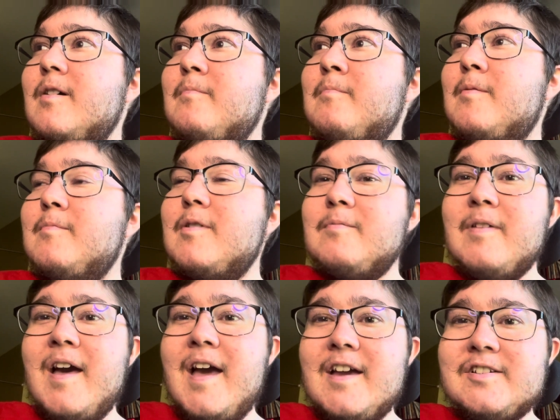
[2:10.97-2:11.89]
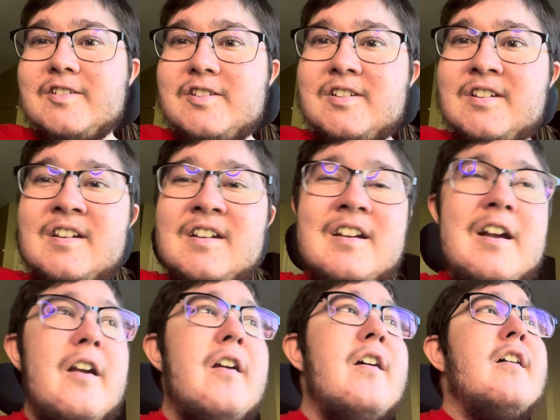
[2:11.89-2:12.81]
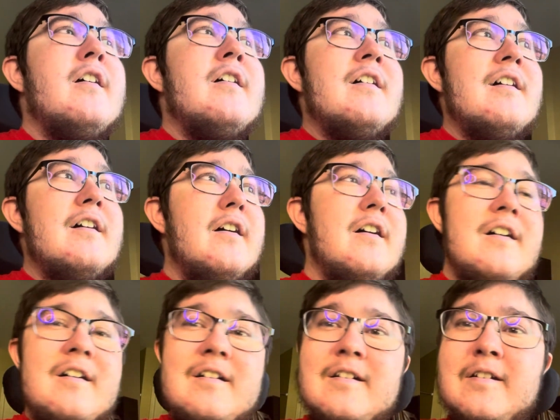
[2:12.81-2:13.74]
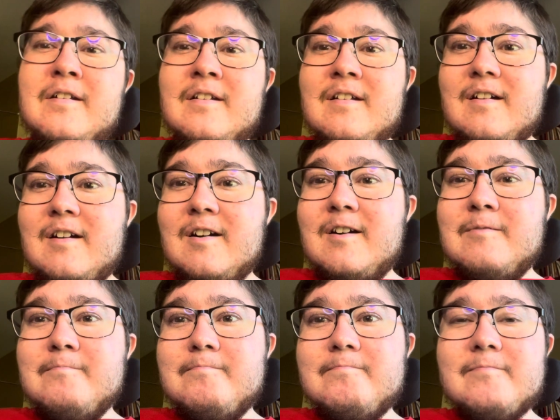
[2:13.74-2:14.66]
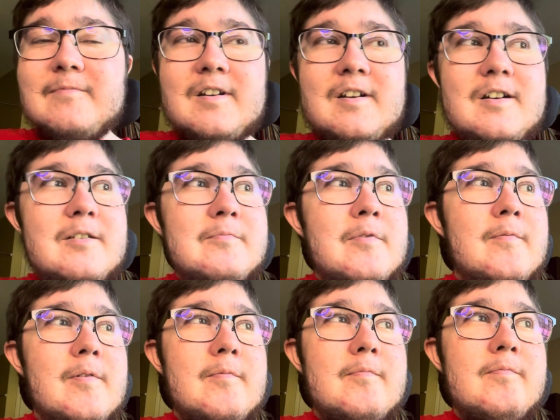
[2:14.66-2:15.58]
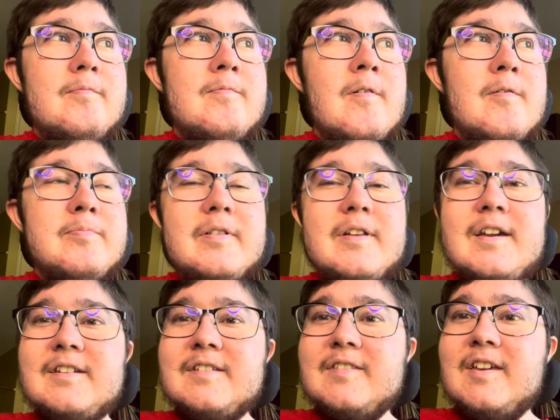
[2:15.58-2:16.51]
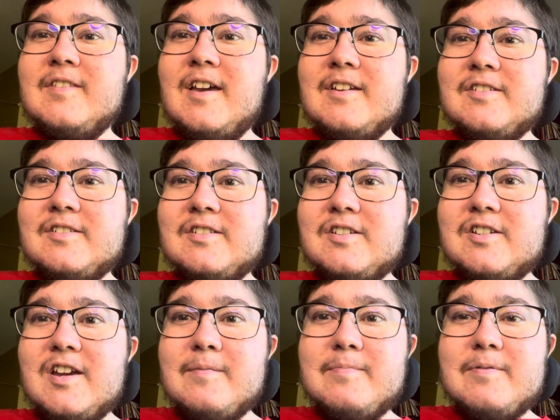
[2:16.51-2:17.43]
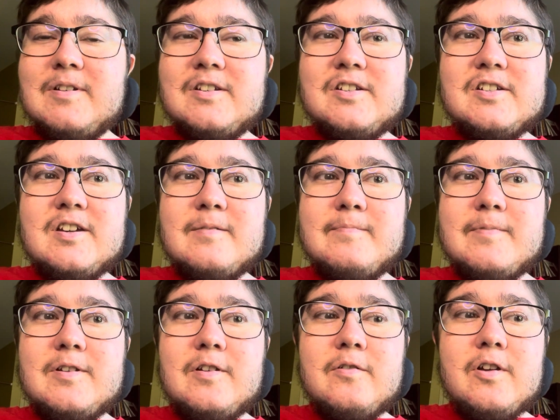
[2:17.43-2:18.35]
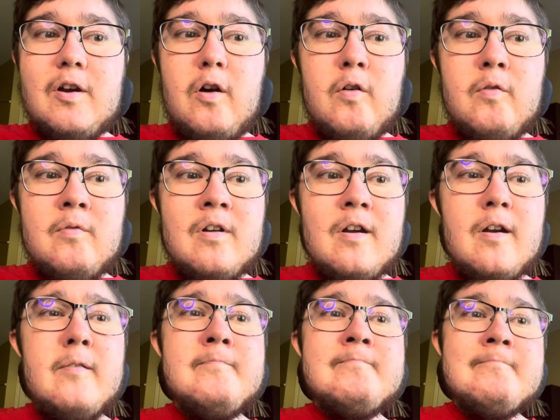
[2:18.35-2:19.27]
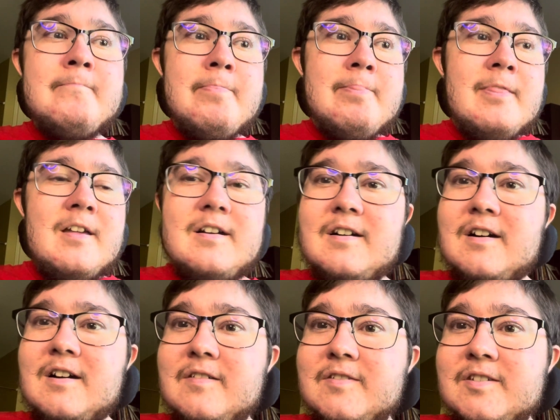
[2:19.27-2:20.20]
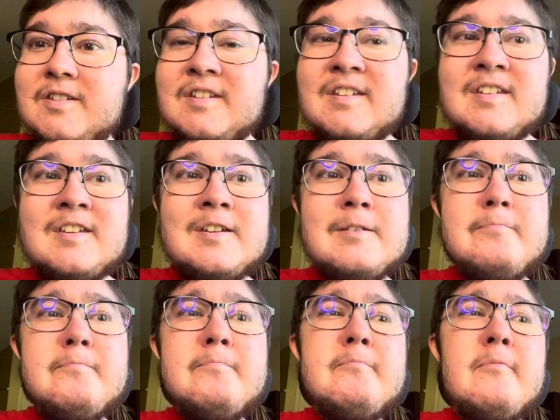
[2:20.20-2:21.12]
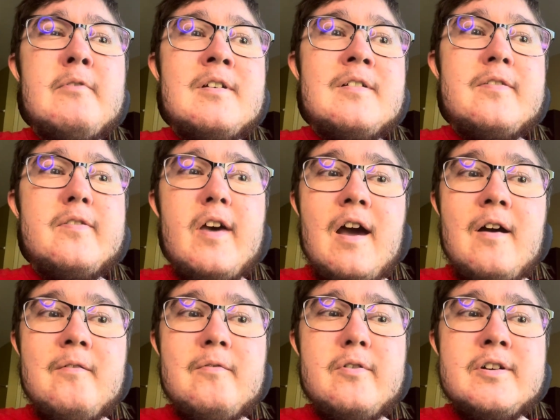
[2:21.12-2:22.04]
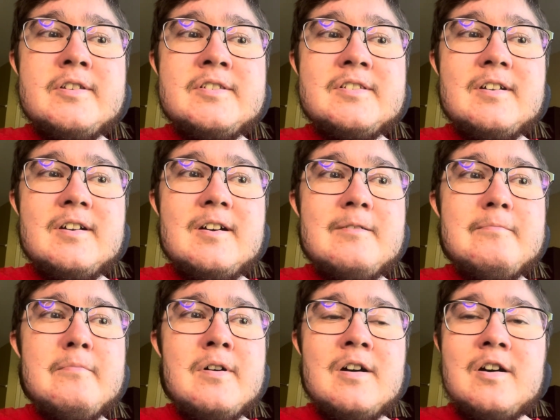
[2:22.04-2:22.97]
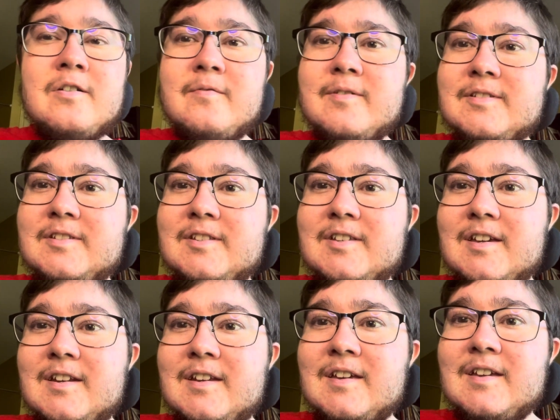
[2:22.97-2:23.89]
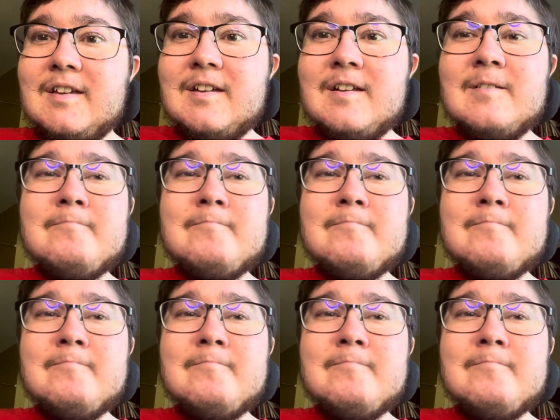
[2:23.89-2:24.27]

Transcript: last year when we played in the SEC championship, you know, y'all were the team that was getting